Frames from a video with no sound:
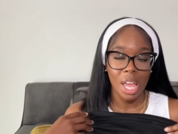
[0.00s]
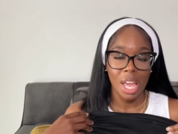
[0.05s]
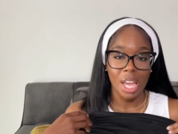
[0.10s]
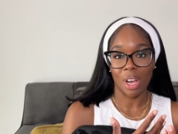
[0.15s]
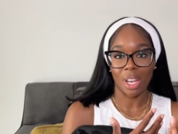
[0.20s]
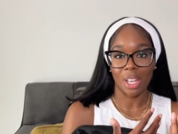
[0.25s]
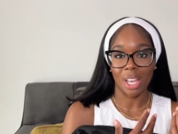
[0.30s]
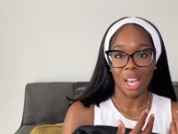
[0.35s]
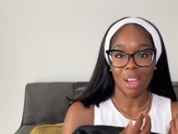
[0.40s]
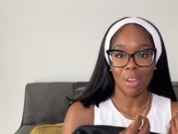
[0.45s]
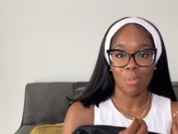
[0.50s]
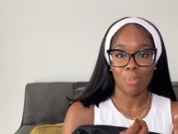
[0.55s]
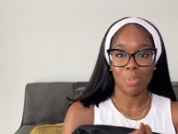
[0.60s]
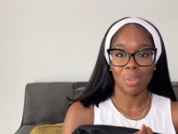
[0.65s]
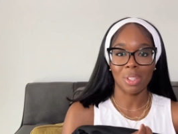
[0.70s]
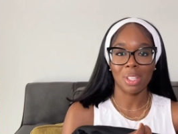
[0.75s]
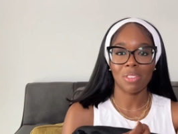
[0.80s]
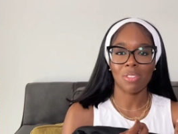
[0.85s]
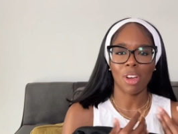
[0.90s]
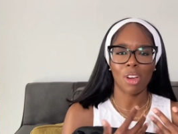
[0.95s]
I, I,
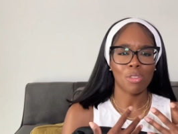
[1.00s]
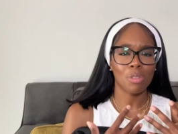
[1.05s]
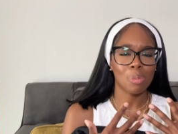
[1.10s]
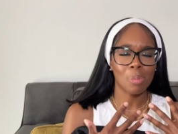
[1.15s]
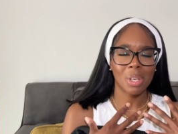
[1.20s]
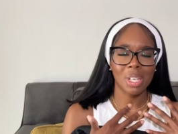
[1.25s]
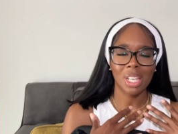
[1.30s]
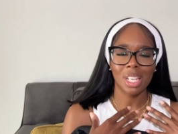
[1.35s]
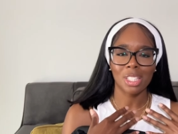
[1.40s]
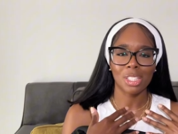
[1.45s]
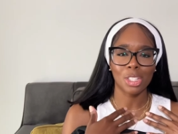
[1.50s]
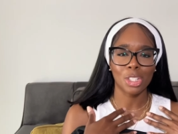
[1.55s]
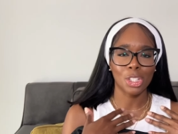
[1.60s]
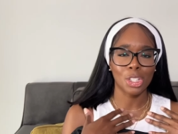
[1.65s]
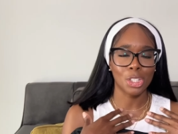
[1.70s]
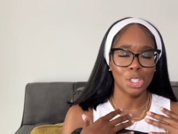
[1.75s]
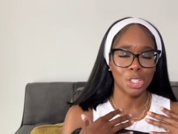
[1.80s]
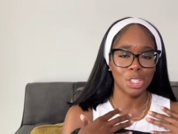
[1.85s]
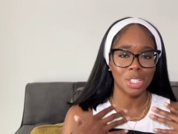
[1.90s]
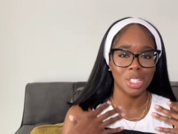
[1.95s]
believe everybody has a
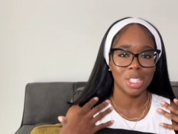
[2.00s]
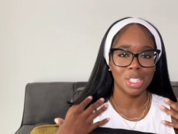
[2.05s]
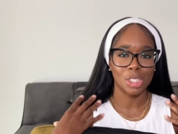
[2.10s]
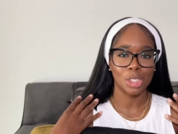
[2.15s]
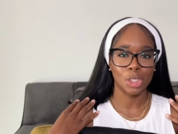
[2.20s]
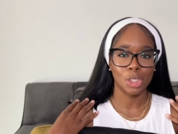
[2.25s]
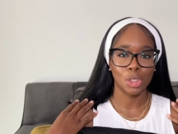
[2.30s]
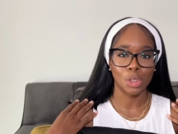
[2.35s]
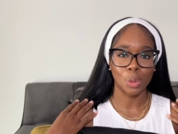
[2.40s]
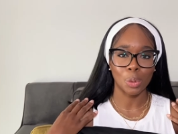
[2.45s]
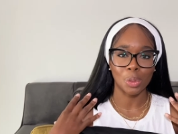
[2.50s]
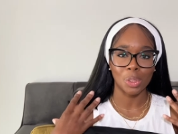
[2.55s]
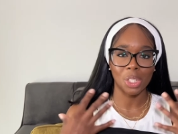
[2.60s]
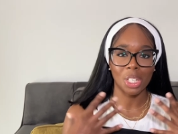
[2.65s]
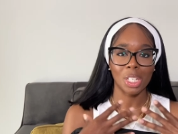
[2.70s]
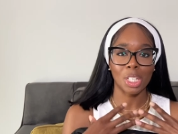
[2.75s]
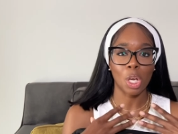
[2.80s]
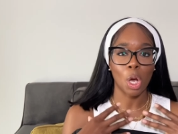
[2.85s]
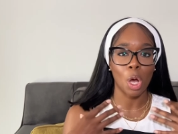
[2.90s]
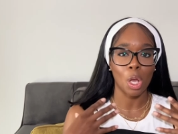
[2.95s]
good shoulder
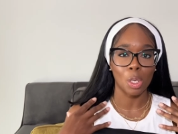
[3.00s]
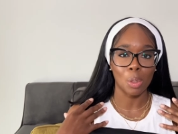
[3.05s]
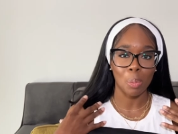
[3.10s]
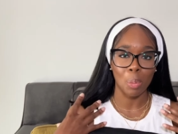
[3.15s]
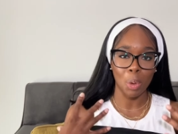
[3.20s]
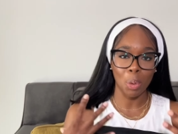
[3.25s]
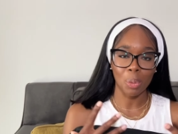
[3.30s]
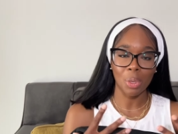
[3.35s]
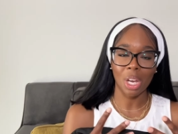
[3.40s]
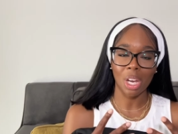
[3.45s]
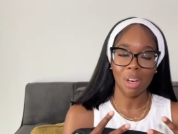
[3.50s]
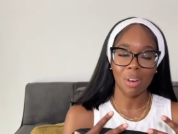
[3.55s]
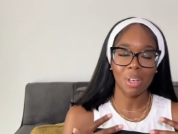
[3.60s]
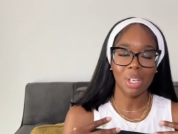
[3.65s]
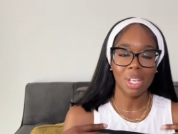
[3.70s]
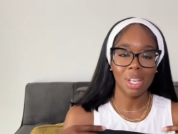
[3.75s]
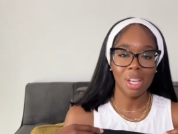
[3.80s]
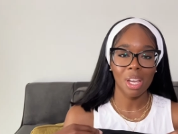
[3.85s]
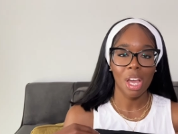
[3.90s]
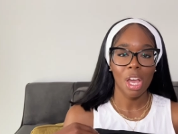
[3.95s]
and collarbone
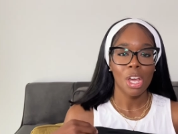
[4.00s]
area.